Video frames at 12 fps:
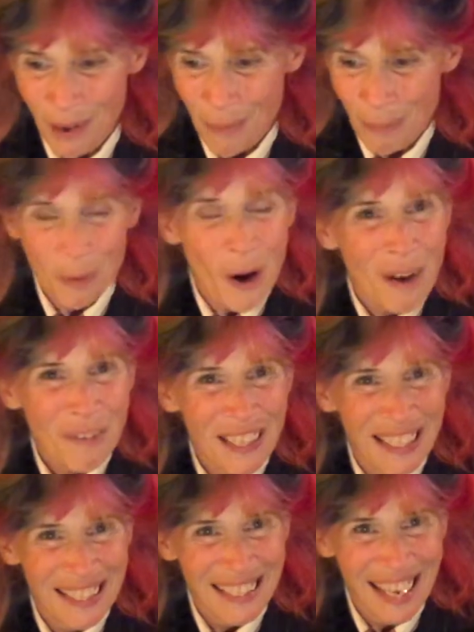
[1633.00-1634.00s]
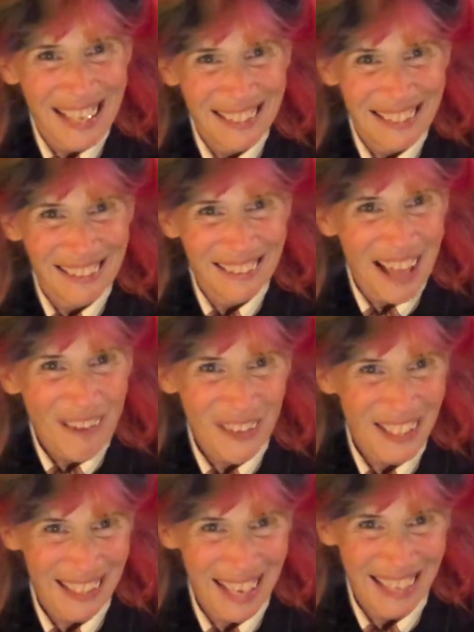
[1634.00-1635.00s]
provident and
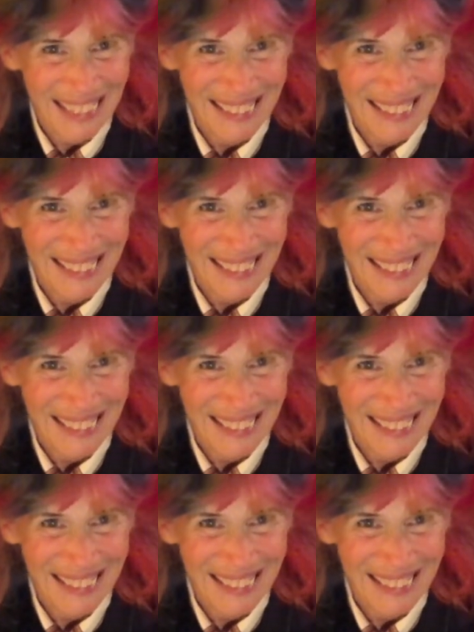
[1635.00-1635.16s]
loving and